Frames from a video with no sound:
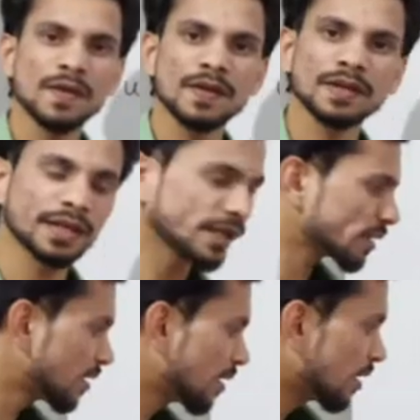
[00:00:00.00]

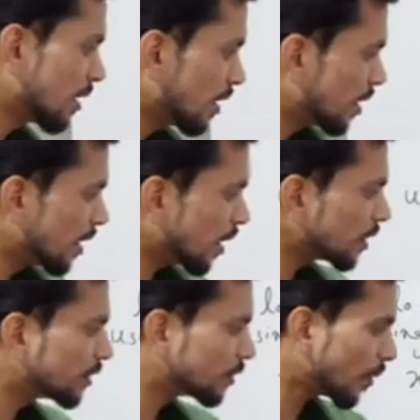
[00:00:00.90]
Correct? Now the
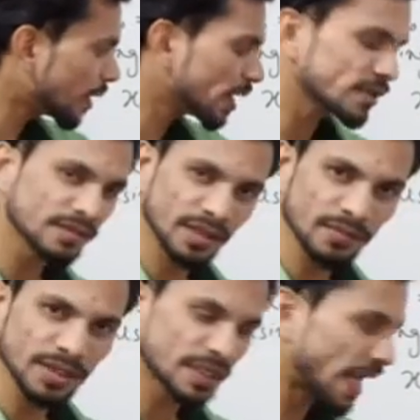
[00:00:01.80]
denominator is same,
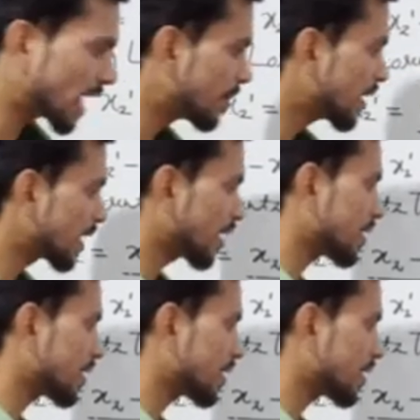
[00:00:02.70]
it can be taken as